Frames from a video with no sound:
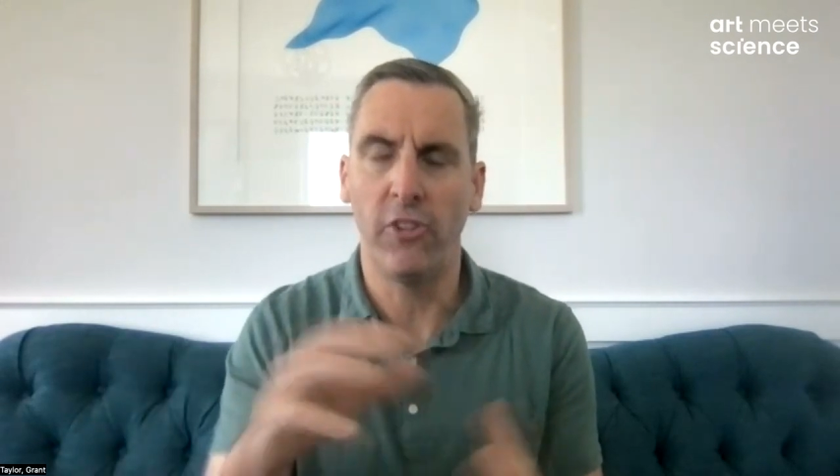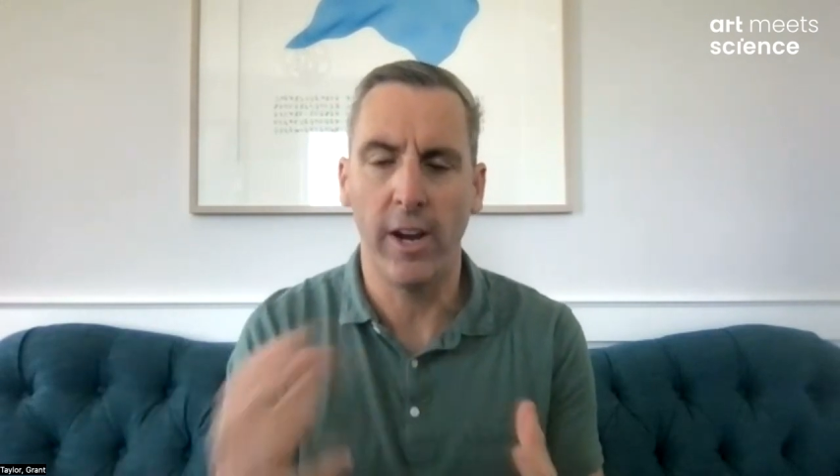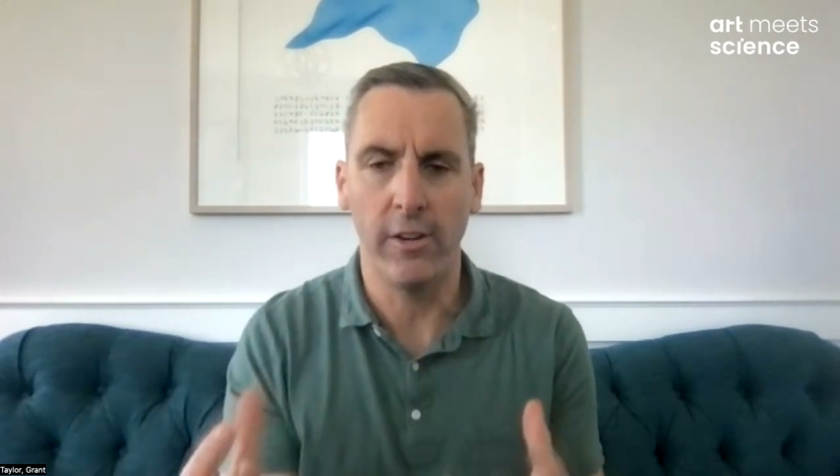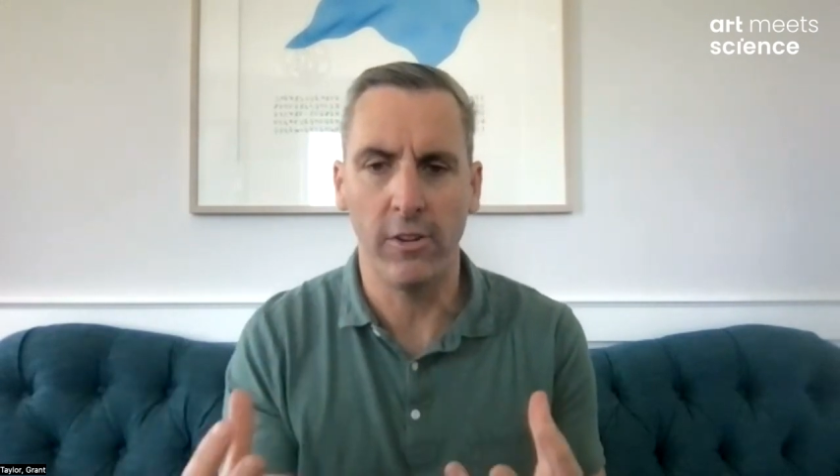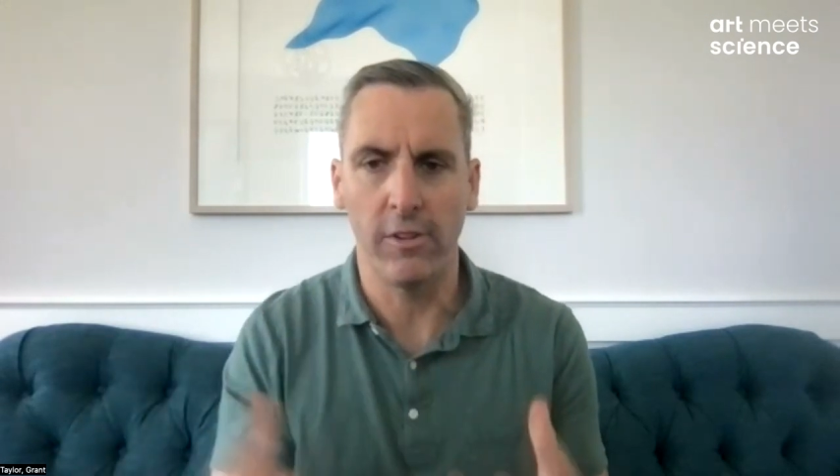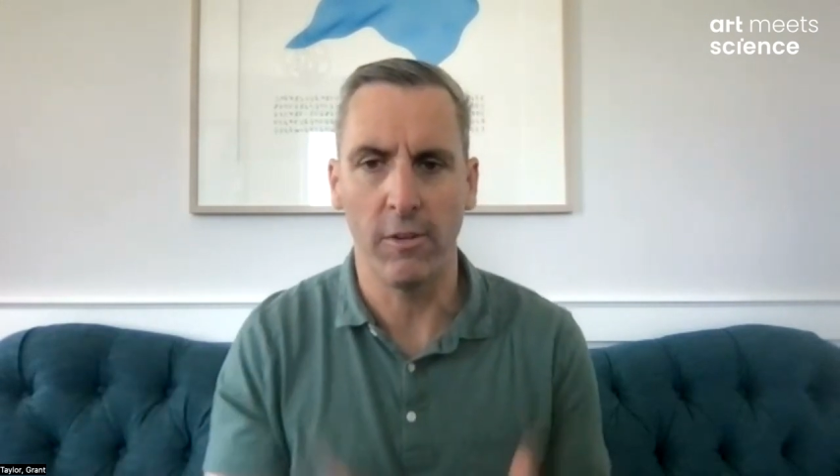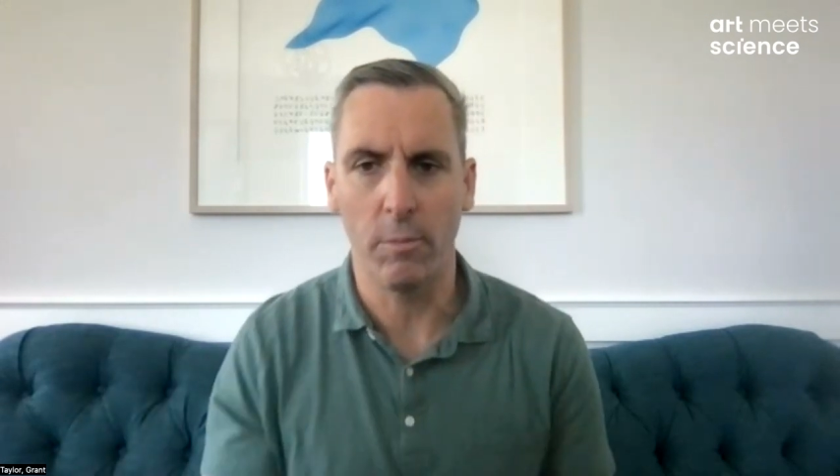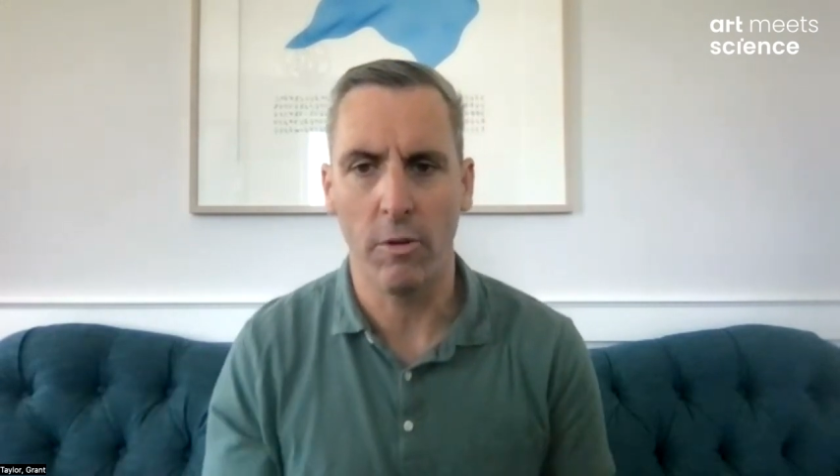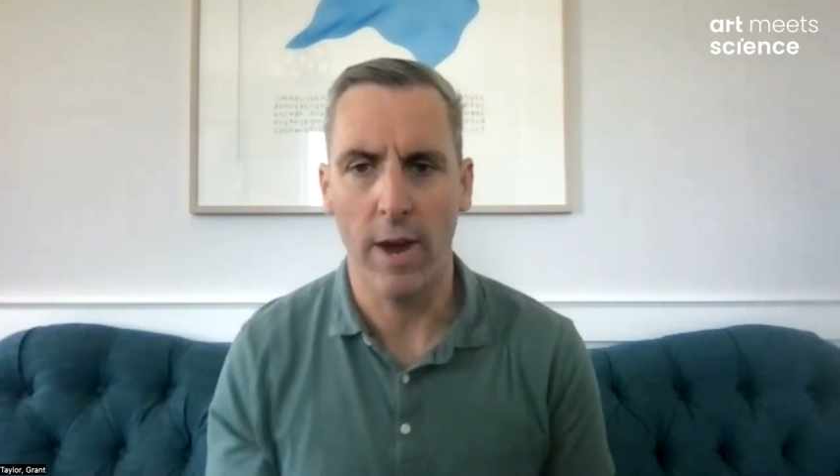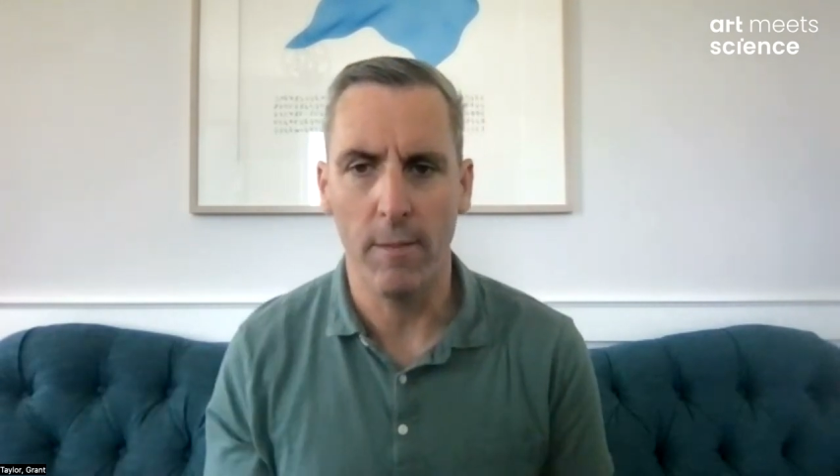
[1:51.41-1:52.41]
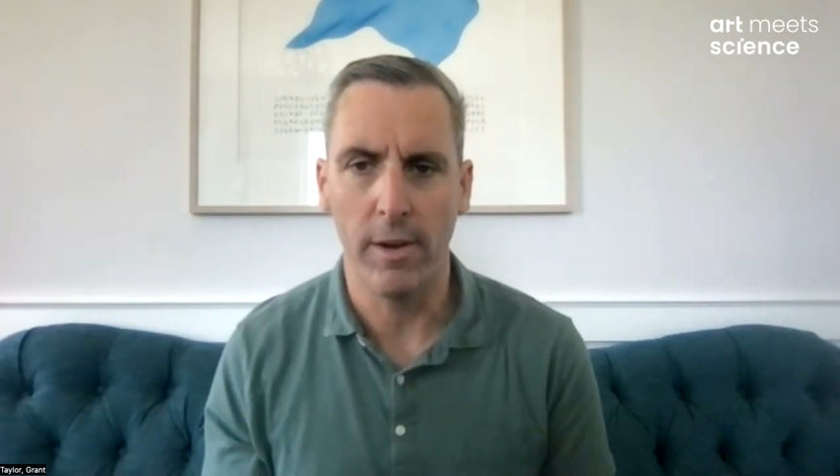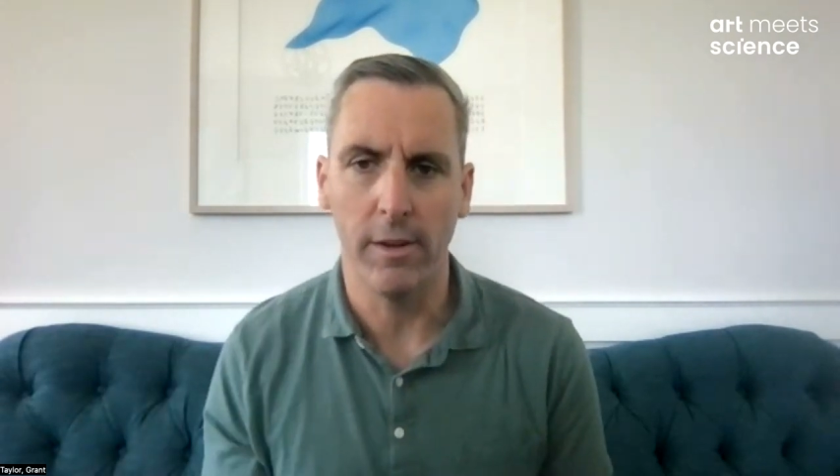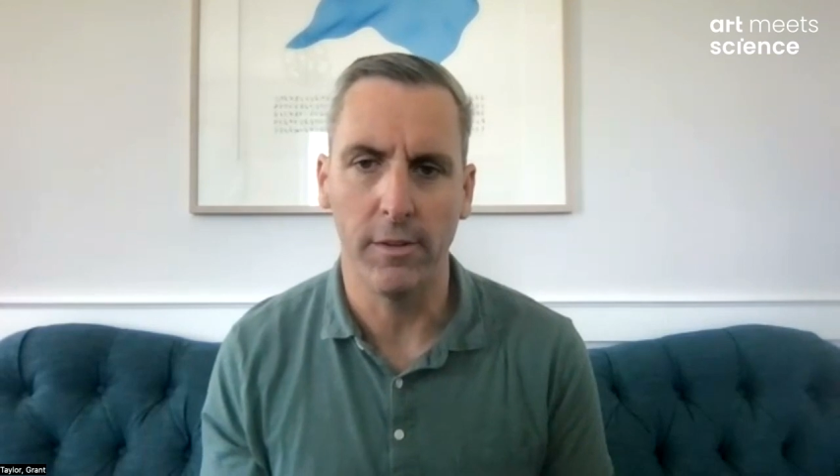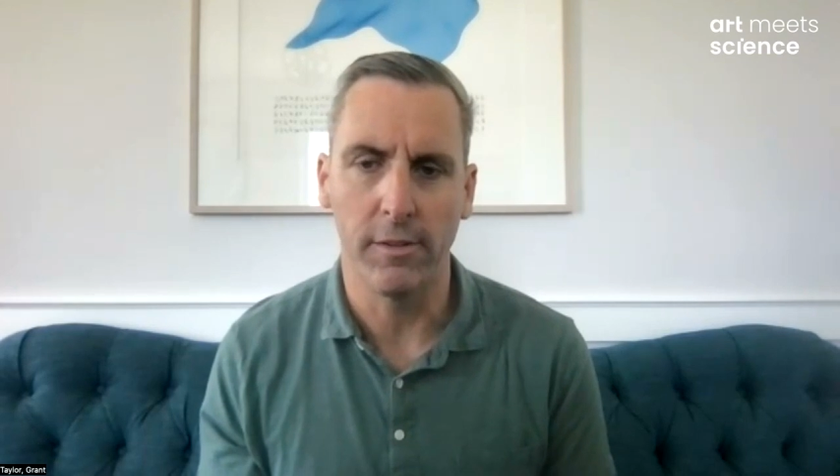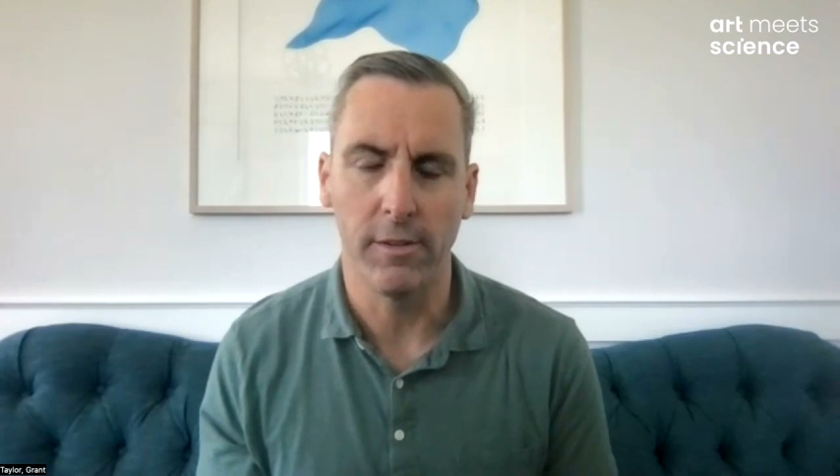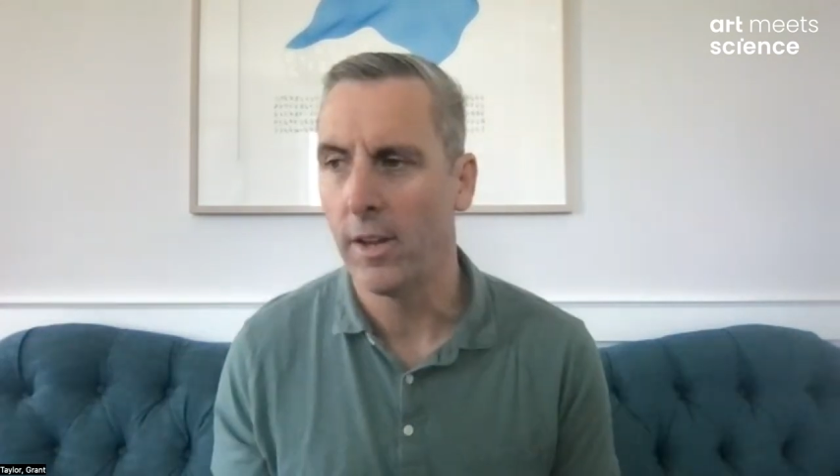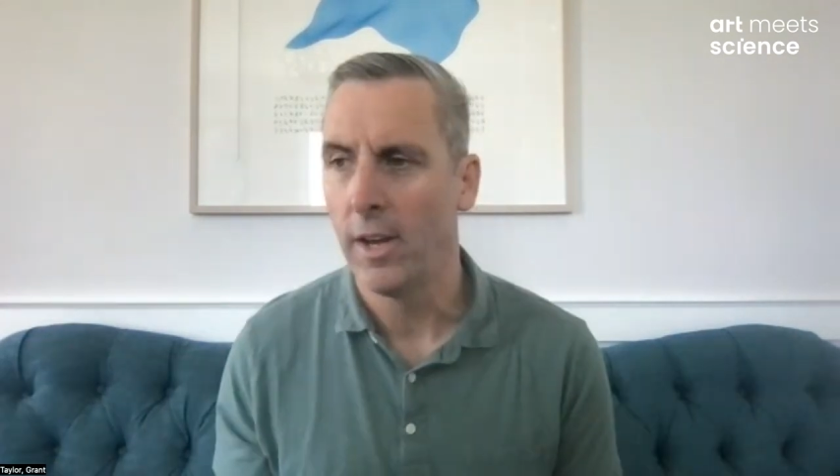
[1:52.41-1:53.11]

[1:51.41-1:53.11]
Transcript: changes of parameters.